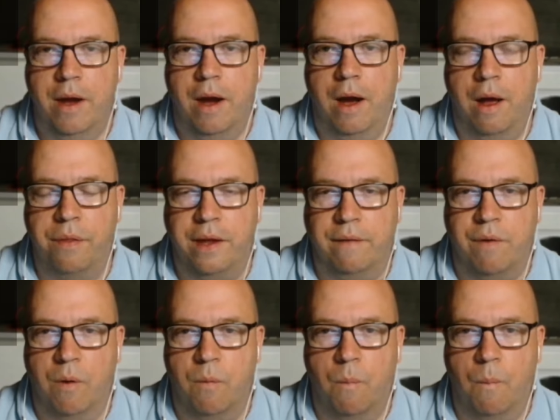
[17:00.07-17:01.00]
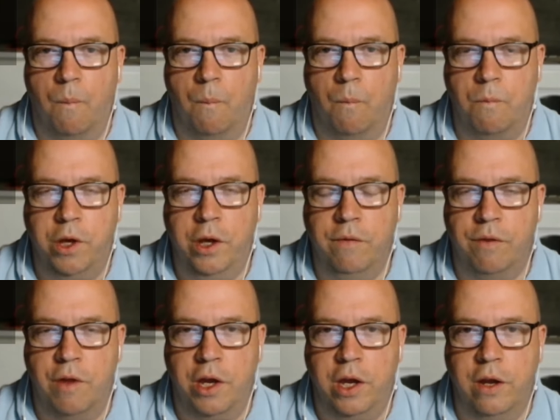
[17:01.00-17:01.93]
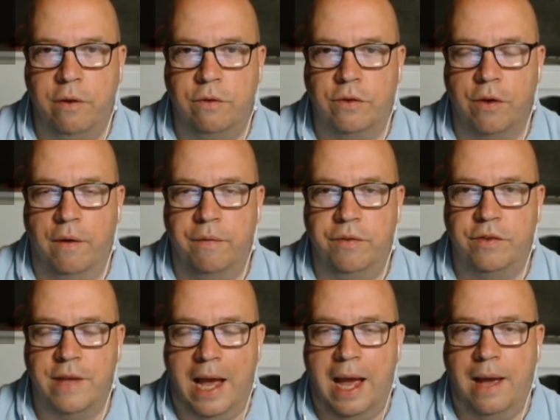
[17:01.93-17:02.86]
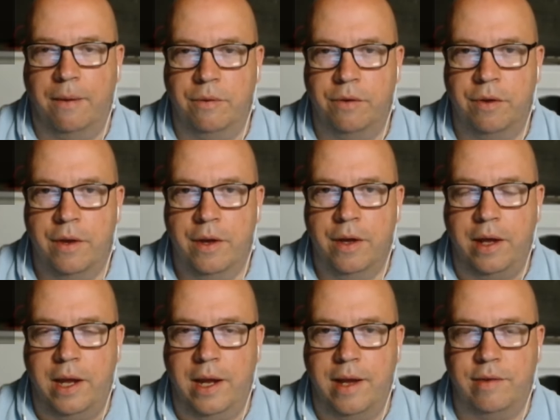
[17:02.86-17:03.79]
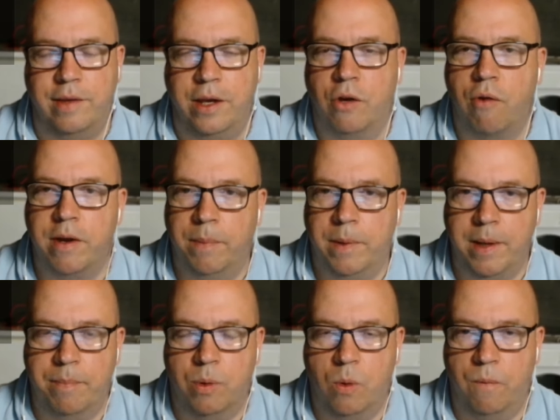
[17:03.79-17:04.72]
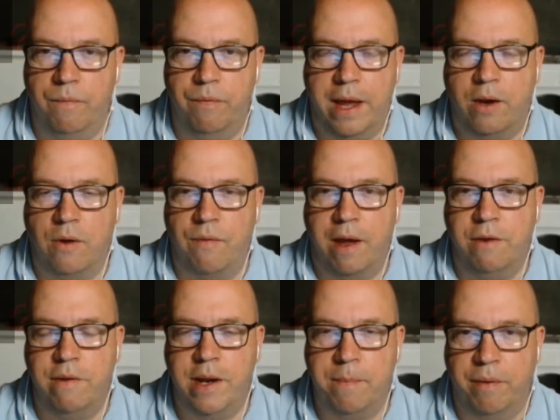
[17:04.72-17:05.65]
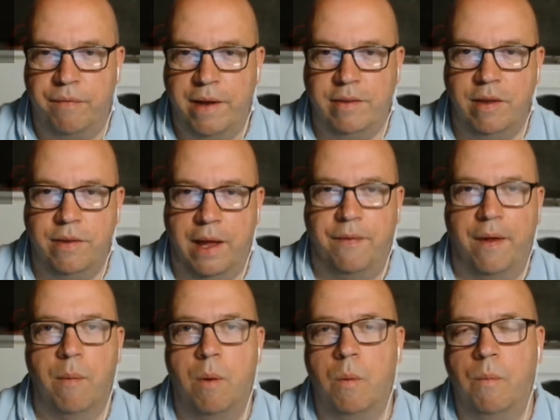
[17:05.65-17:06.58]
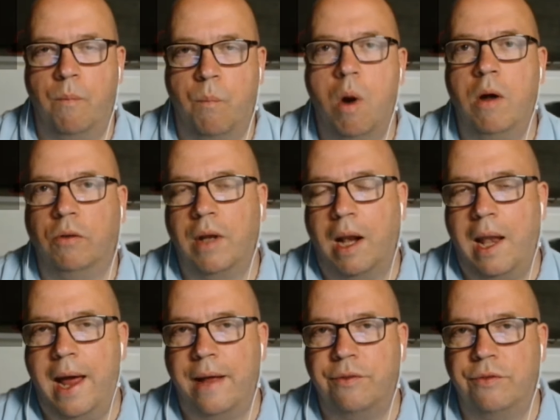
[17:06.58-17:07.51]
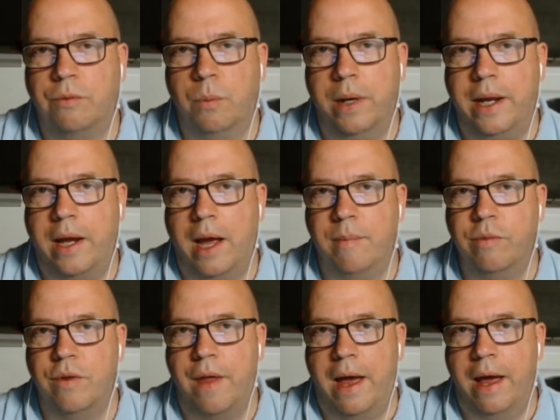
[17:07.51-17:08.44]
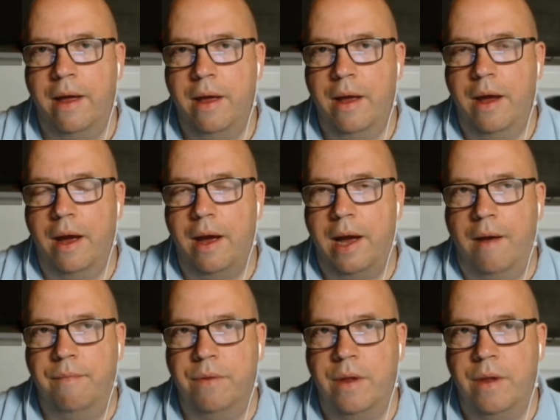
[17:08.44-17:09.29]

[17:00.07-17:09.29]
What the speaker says: think that the use of sound is incredibly important. They really perfected that. They were world class when it came to that. And